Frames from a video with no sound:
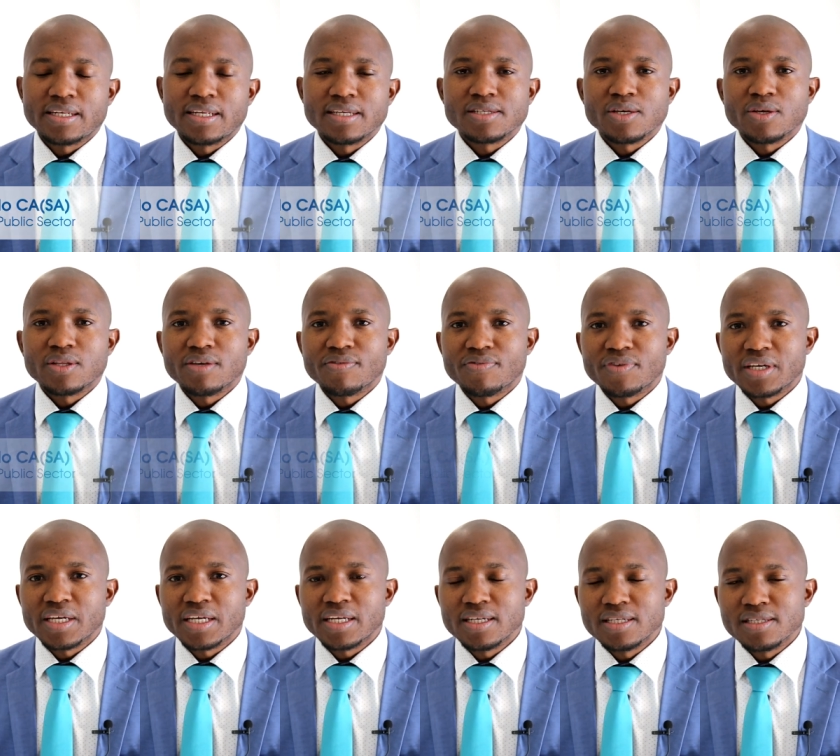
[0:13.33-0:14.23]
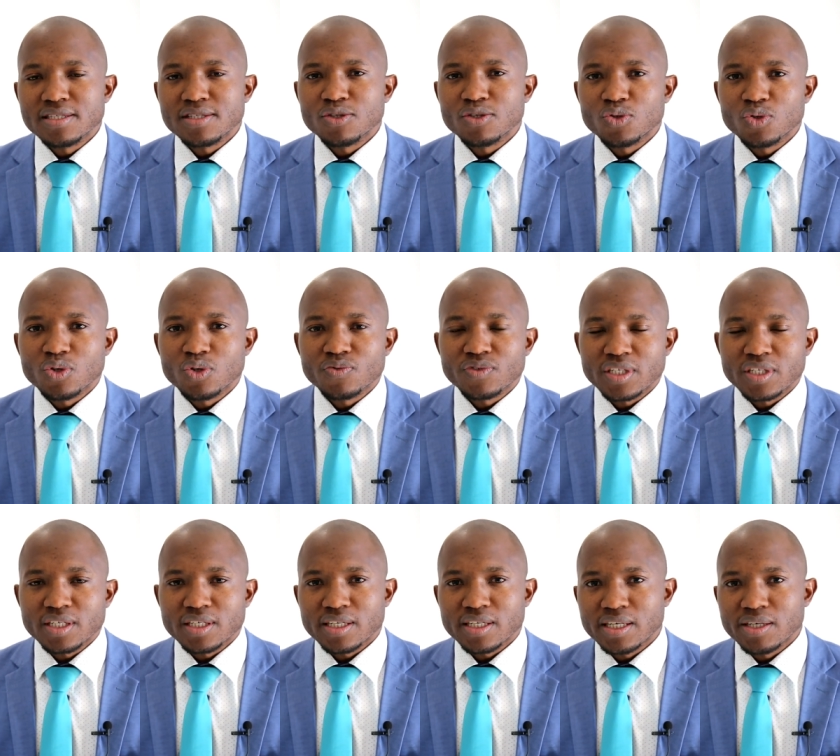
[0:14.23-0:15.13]
the South African Institute of
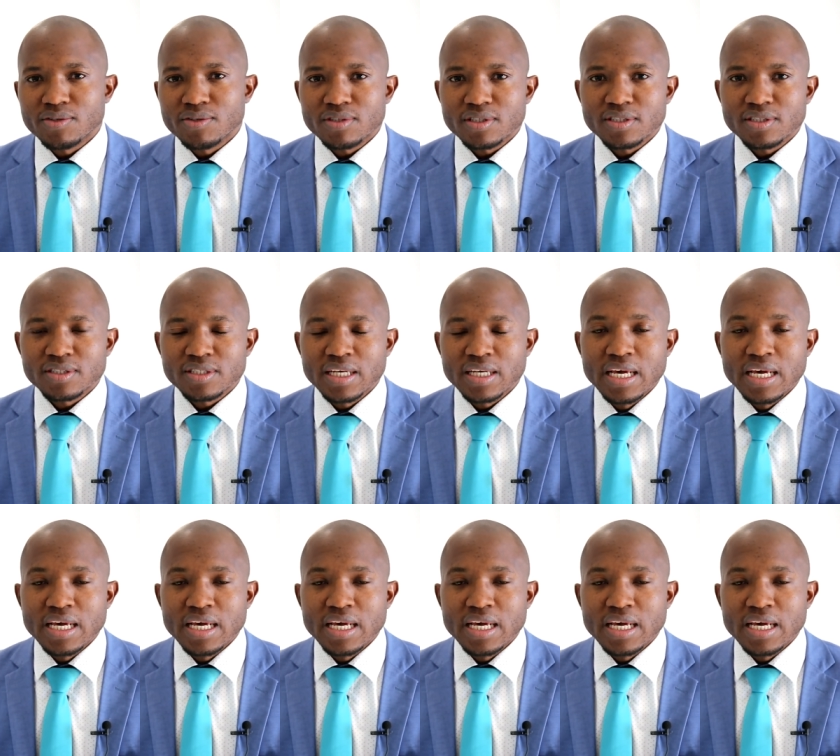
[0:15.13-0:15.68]
Chartered Accountants.